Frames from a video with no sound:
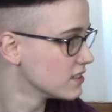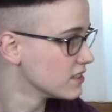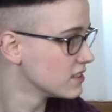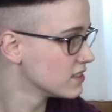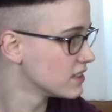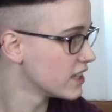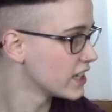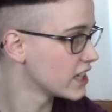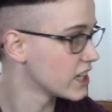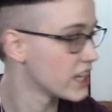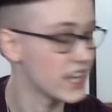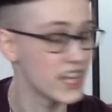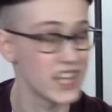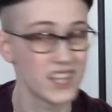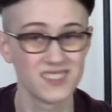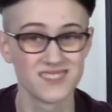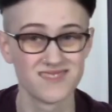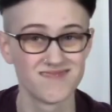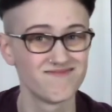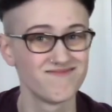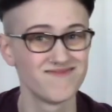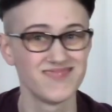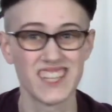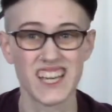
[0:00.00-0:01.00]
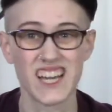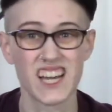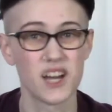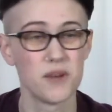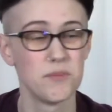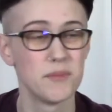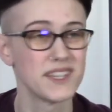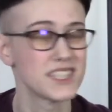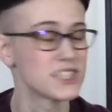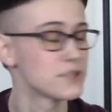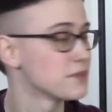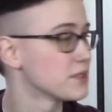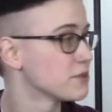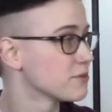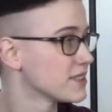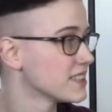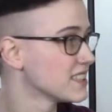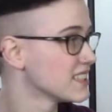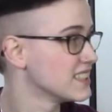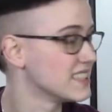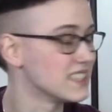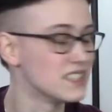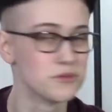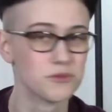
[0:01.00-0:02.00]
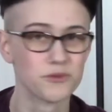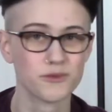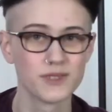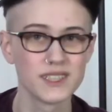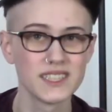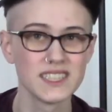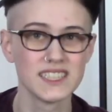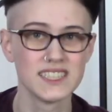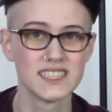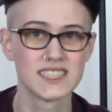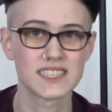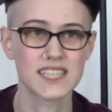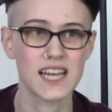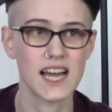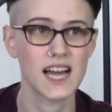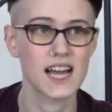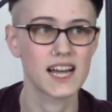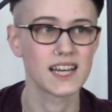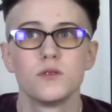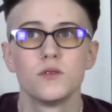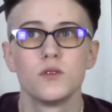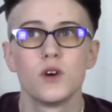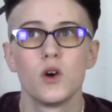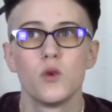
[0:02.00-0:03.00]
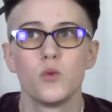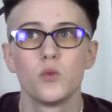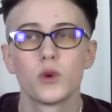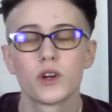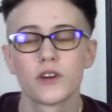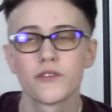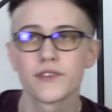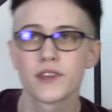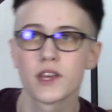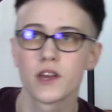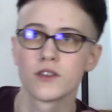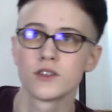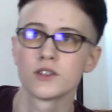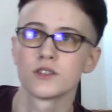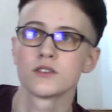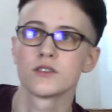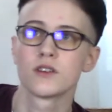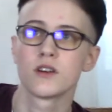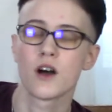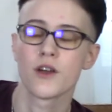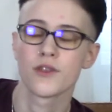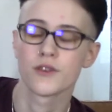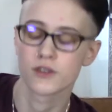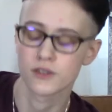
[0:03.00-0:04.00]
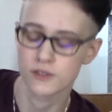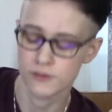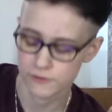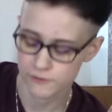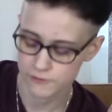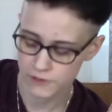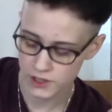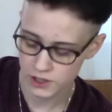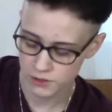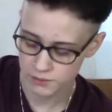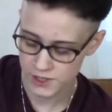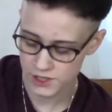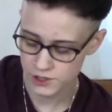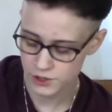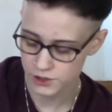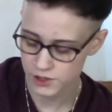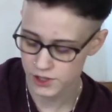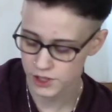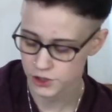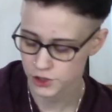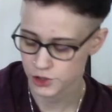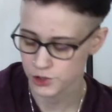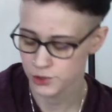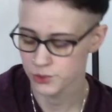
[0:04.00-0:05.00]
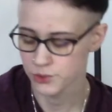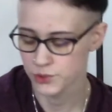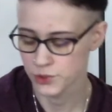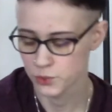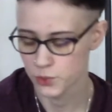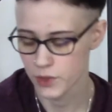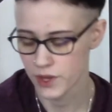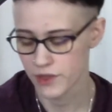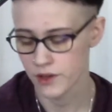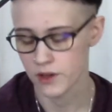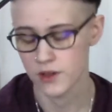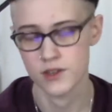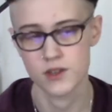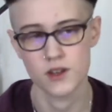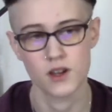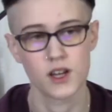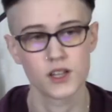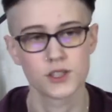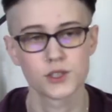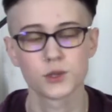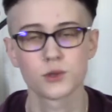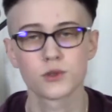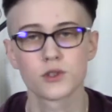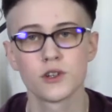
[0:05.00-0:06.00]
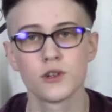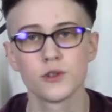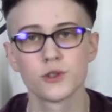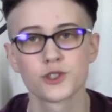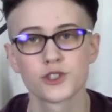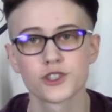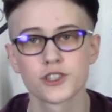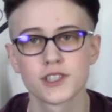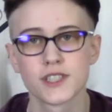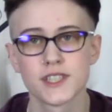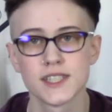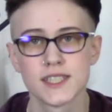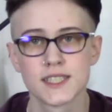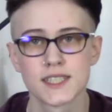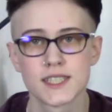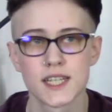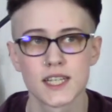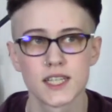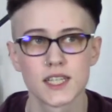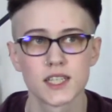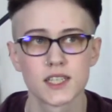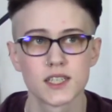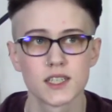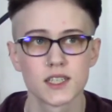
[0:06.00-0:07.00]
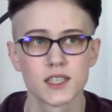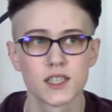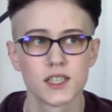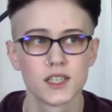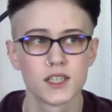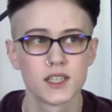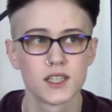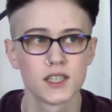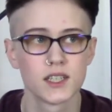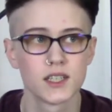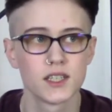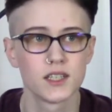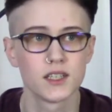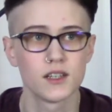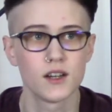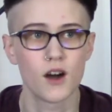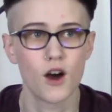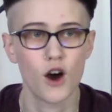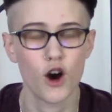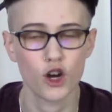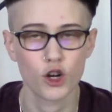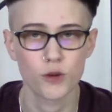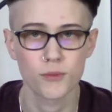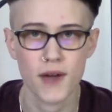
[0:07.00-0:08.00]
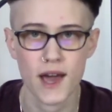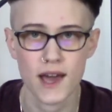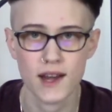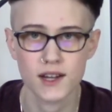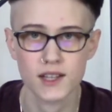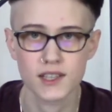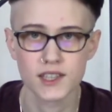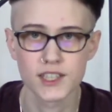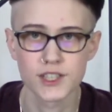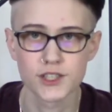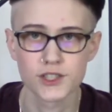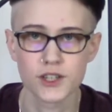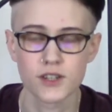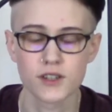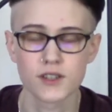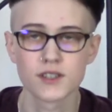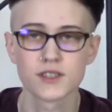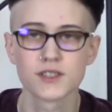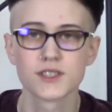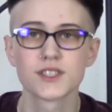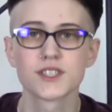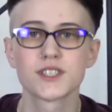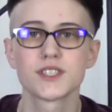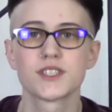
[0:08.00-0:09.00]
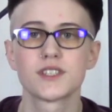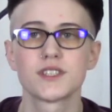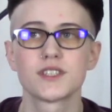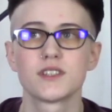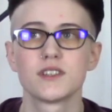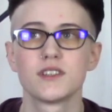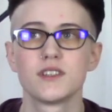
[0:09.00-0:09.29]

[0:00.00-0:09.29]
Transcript: Yeah. Yeah, it makes me really, really sad. One of the other fundamental issues with hustle culture is that it automatically turns